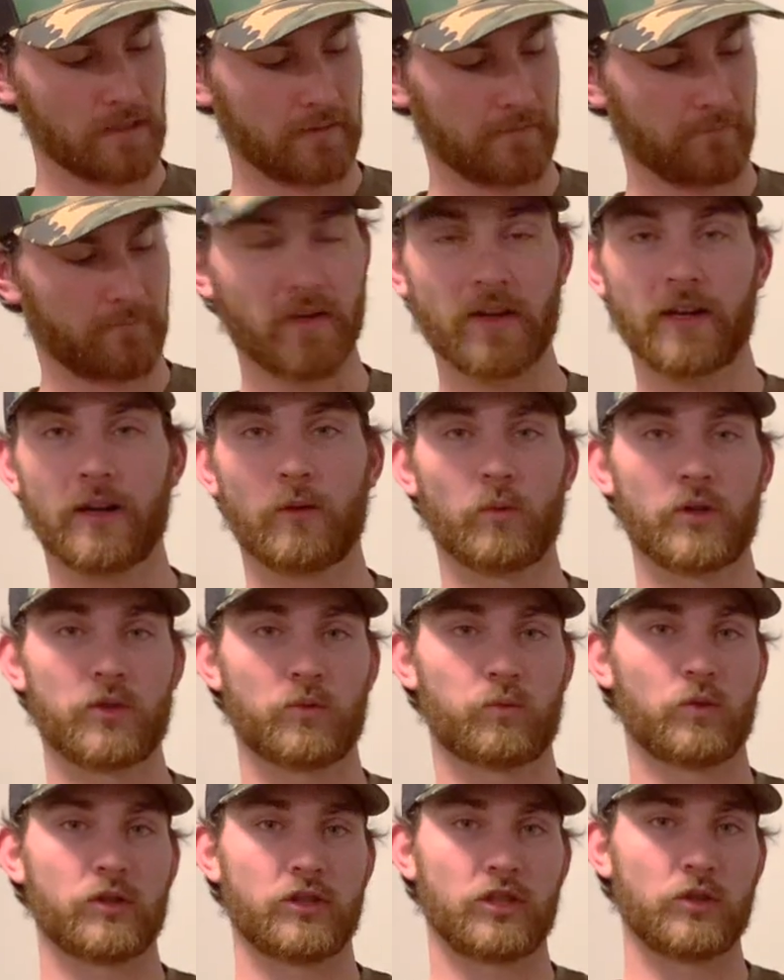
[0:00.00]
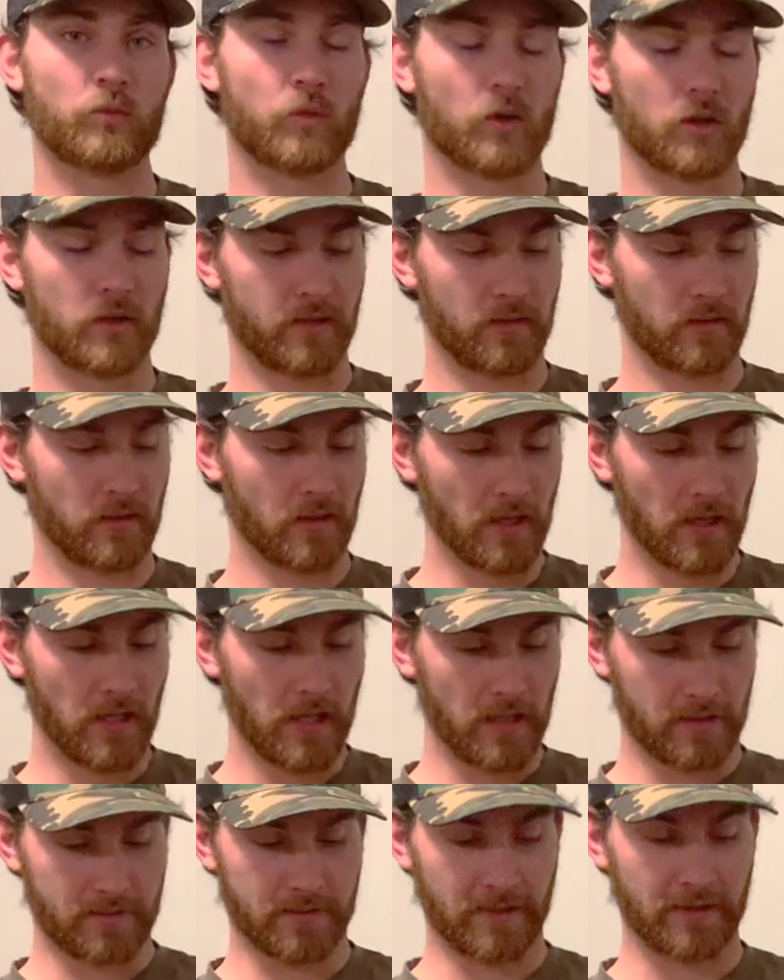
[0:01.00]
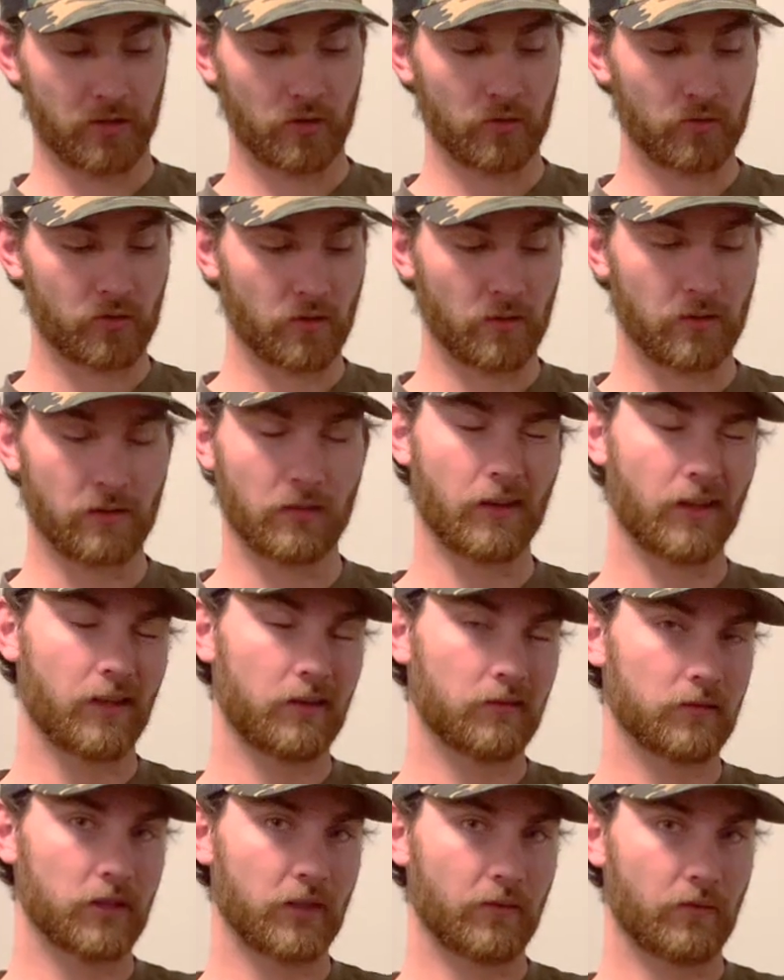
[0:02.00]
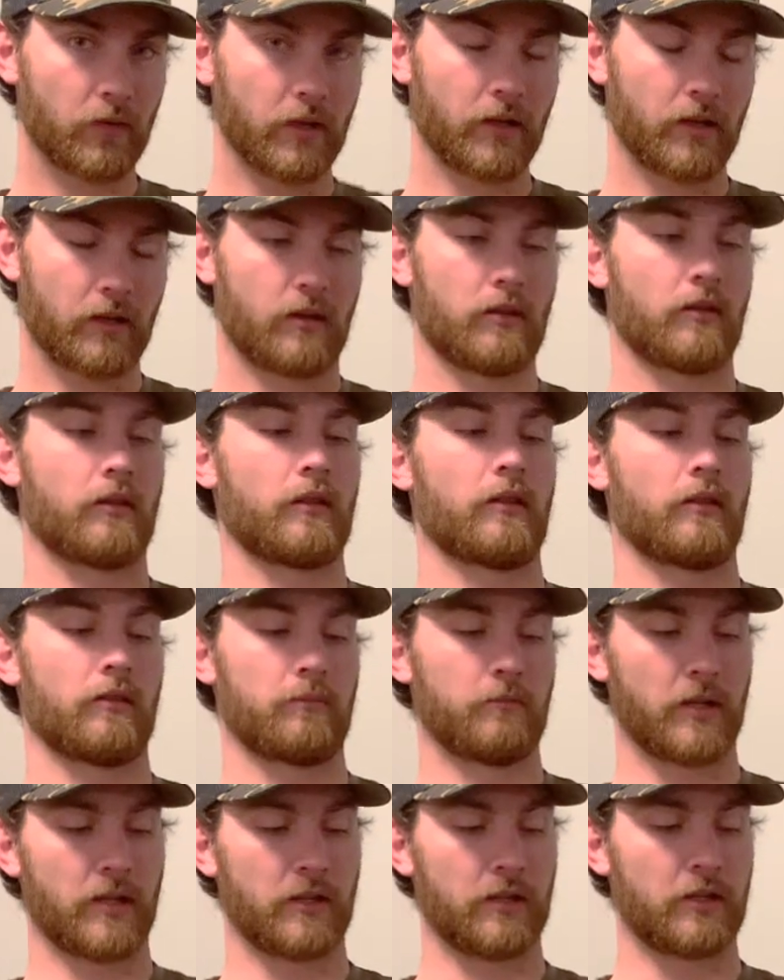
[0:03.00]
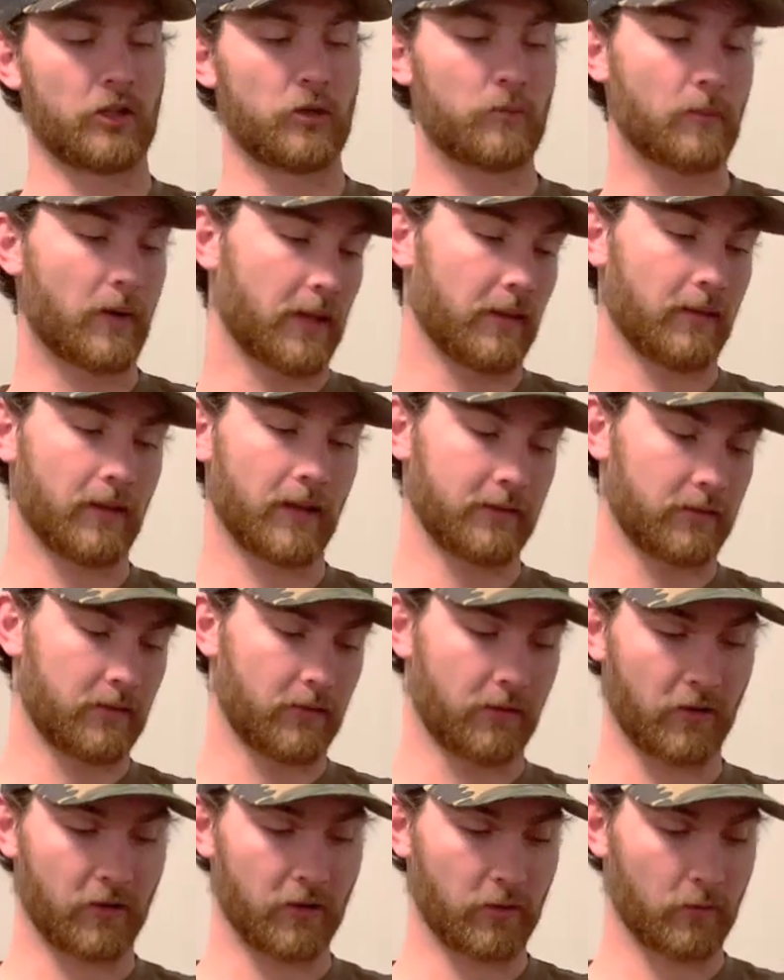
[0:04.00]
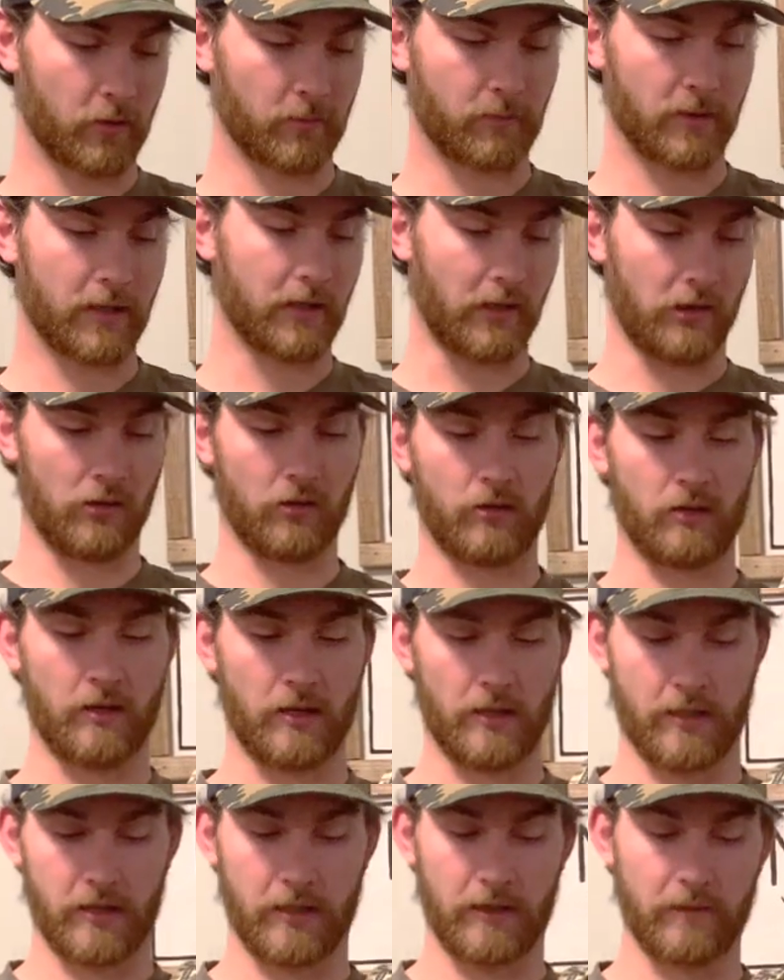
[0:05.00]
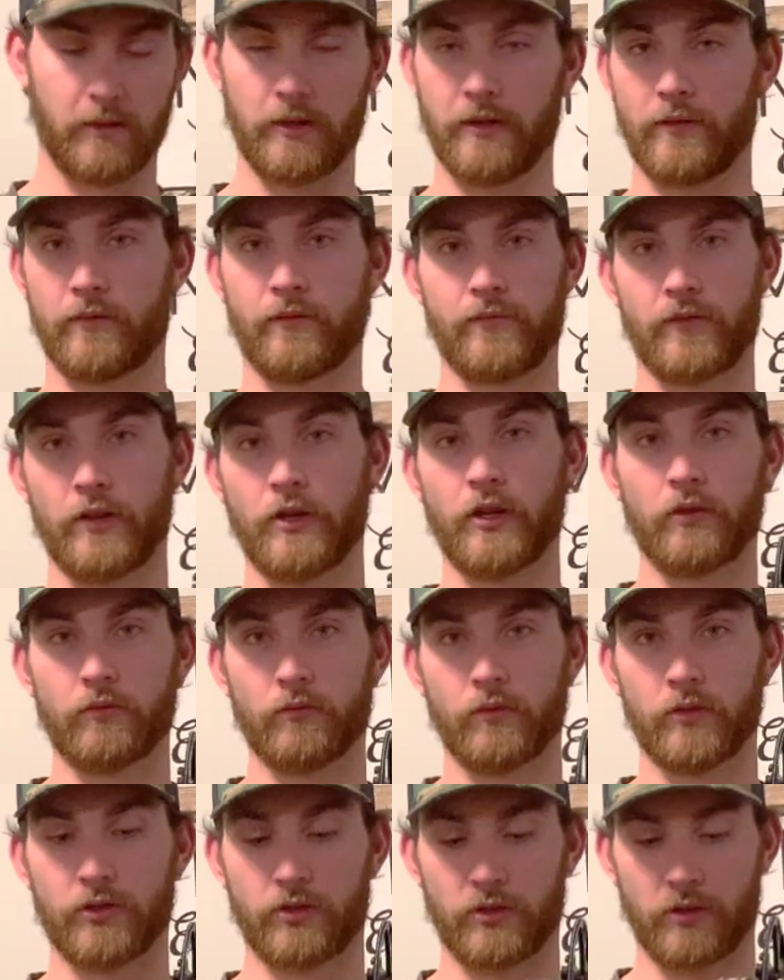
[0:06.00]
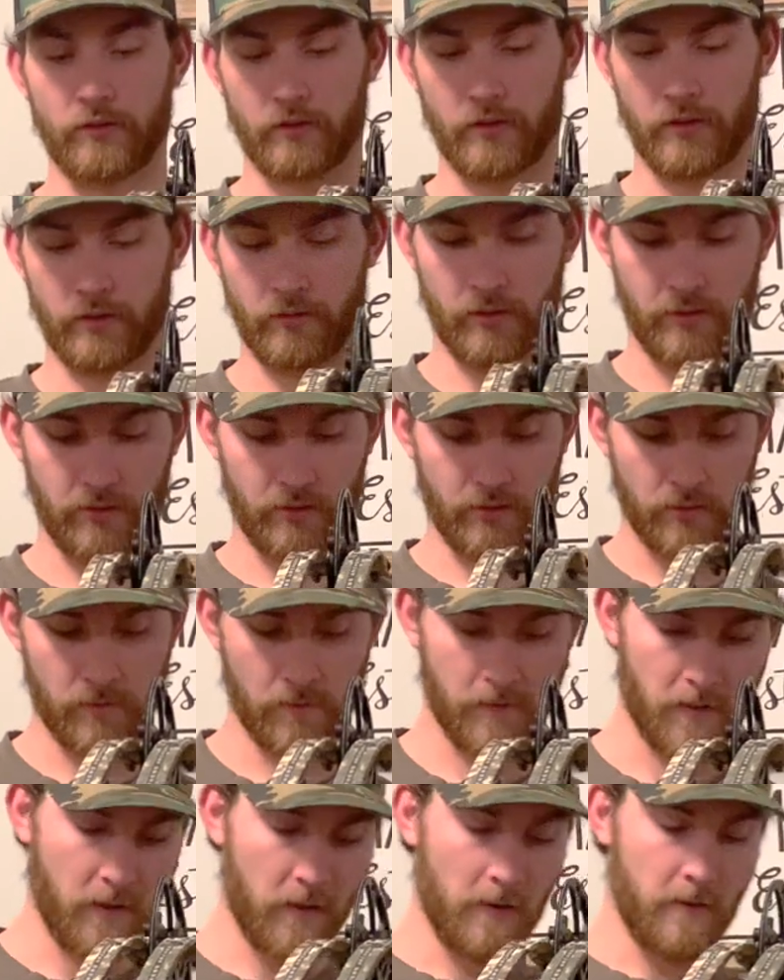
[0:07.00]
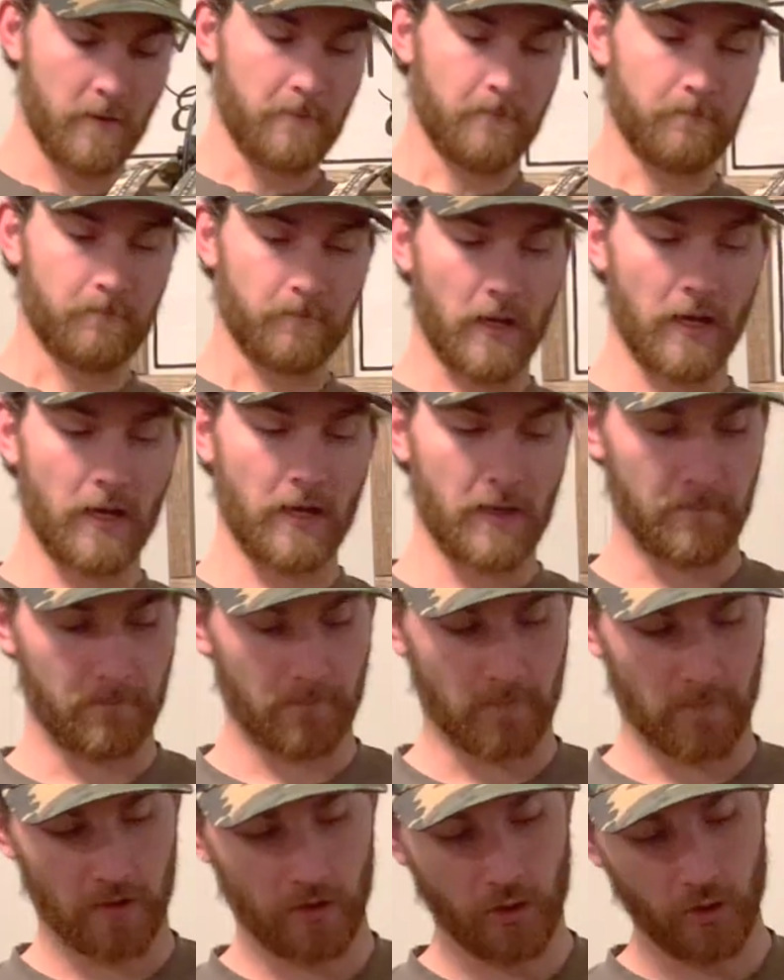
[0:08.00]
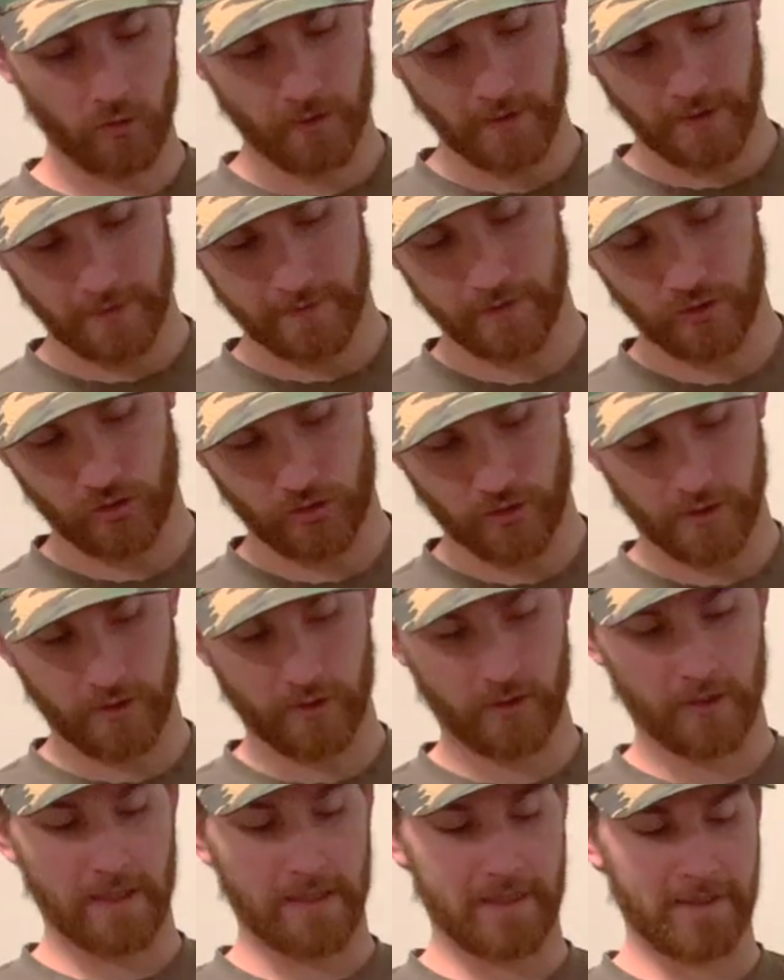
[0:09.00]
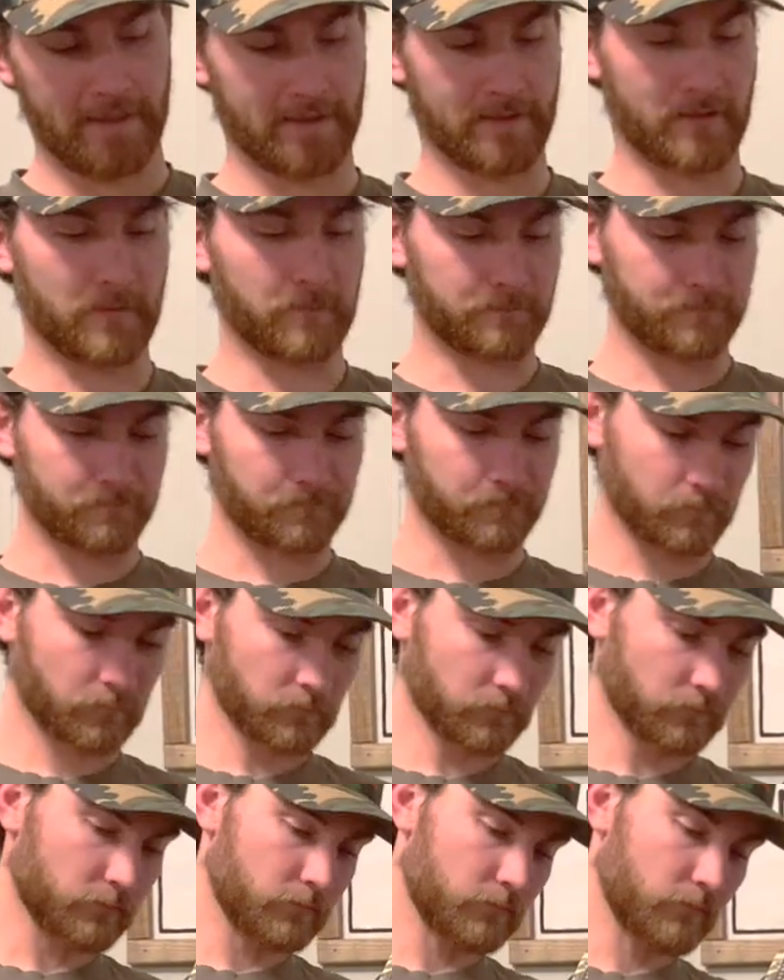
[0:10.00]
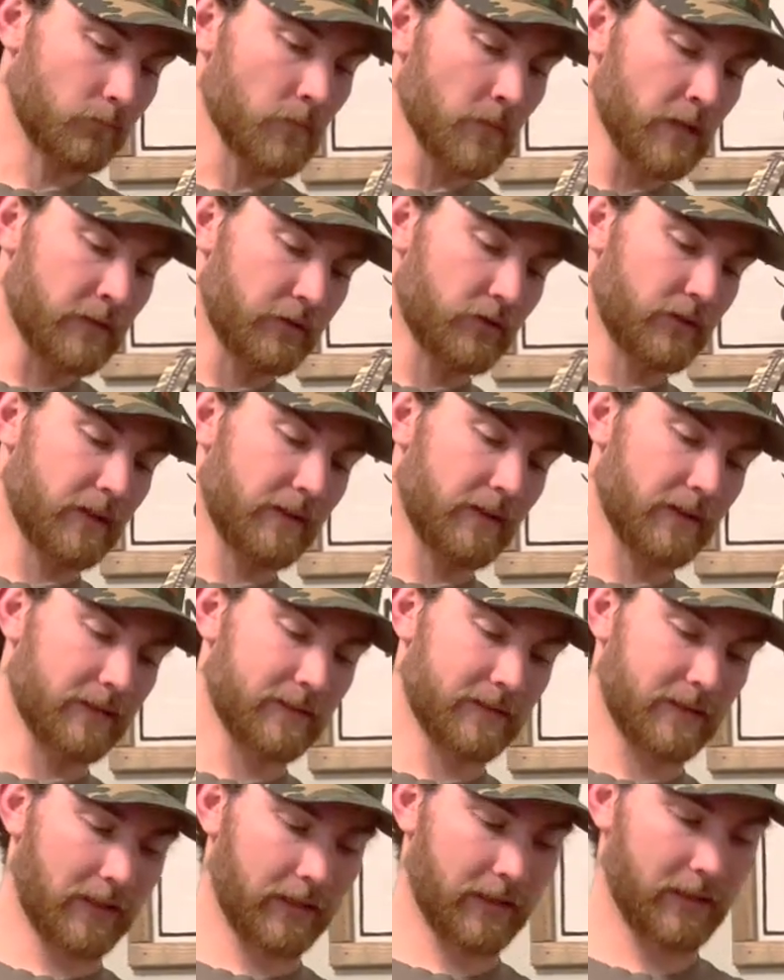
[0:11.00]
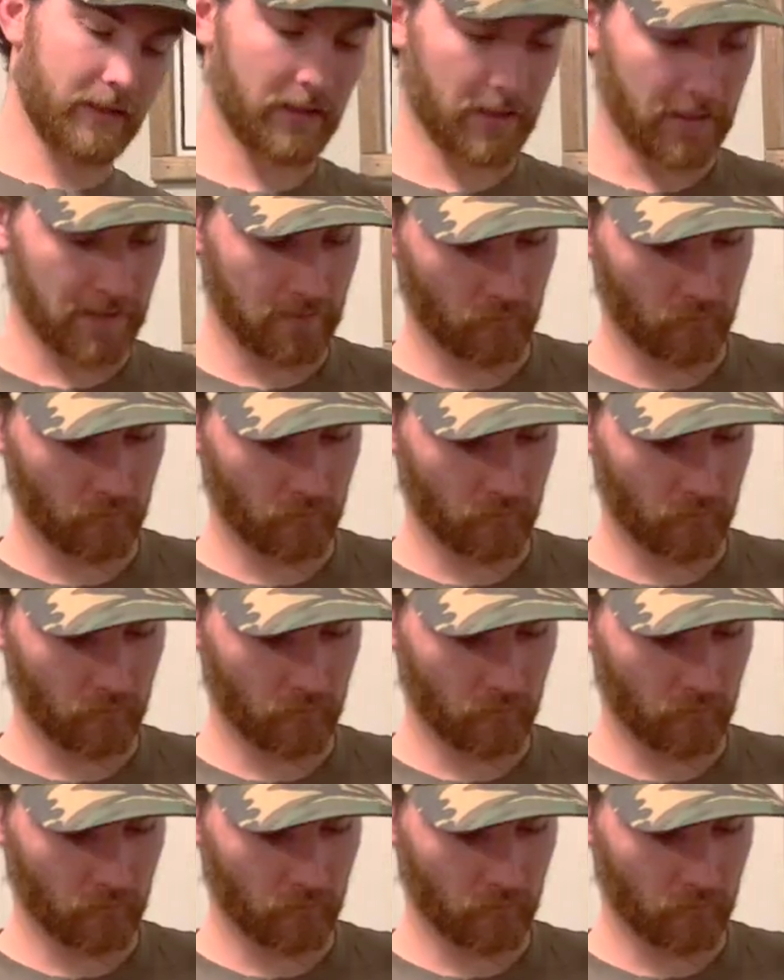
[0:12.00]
Figure out which one you want, because they do shoot a little different, and you may like the 33 better, even if you don't want to shoot long range. New thing this year is, you see this sight, it